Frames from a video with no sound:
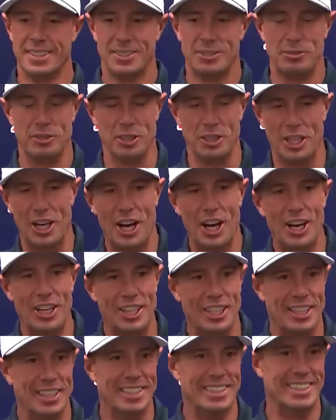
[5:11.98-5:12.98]
I feel
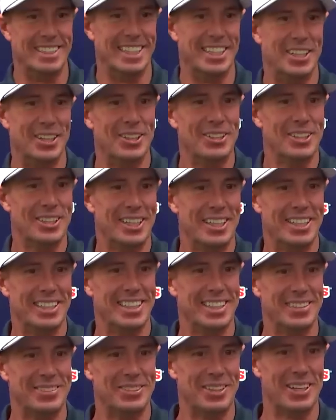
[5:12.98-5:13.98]
young, you know.
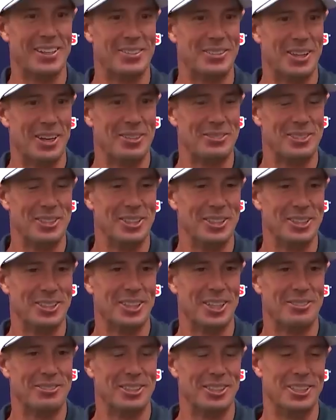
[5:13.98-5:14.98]
I, I, I feel
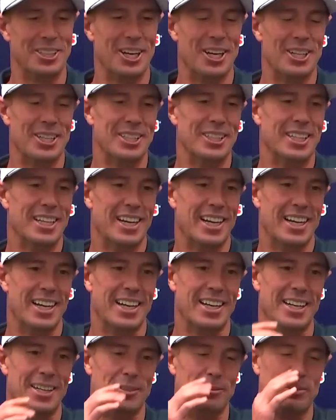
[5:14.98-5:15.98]
I feel young.
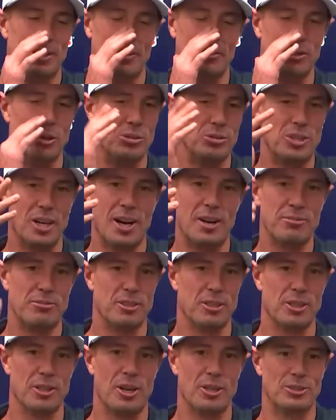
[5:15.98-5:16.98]
Um, I've known Tom
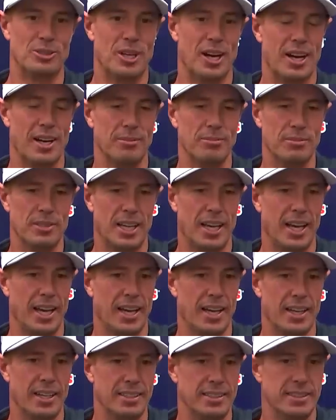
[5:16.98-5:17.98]
for a long time,
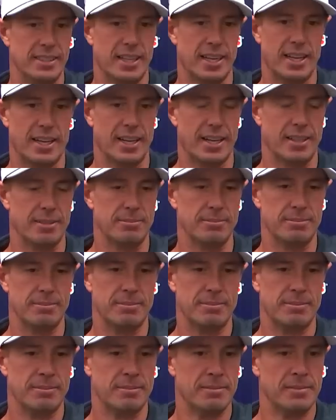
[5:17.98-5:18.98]
and um,
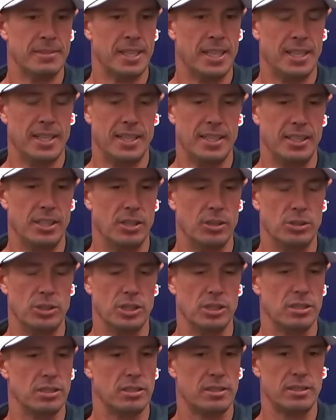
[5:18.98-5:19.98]
you know,
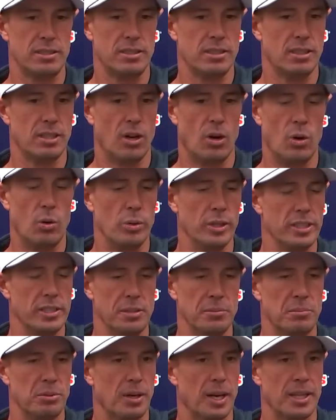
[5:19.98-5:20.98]
just always
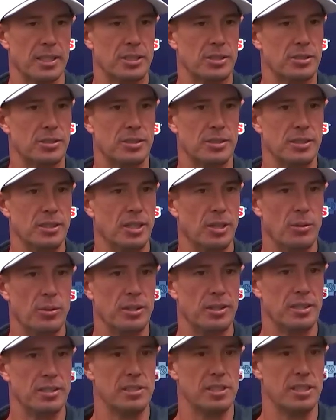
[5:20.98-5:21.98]
impressed, you know,
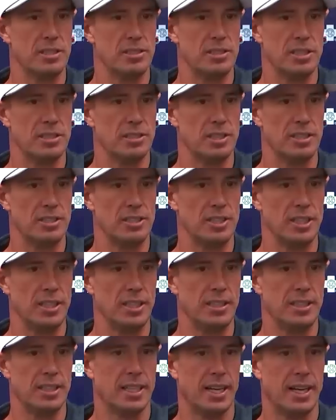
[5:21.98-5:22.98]
with his
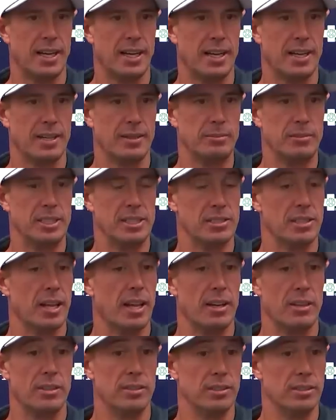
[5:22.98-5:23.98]
consistency, um, his
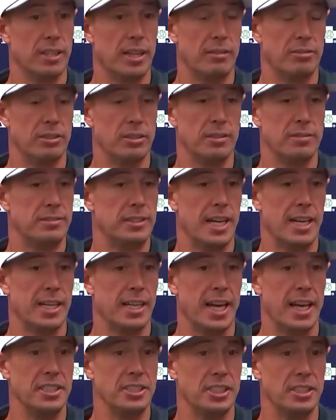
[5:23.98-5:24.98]
little level of
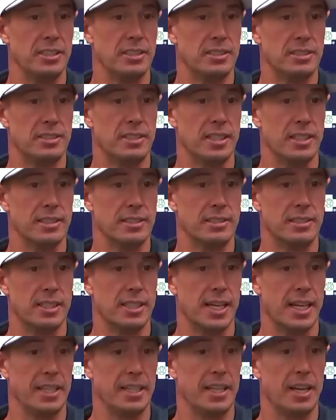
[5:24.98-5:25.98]
dedication to, to
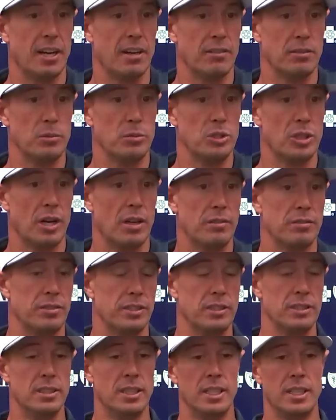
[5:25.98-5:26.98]
taking care of himself,
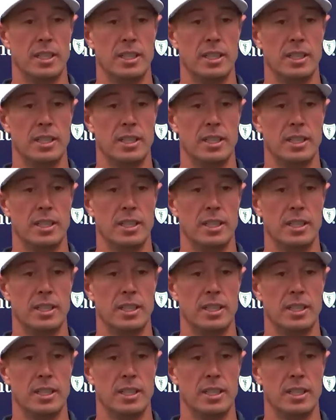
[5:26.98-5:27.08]
and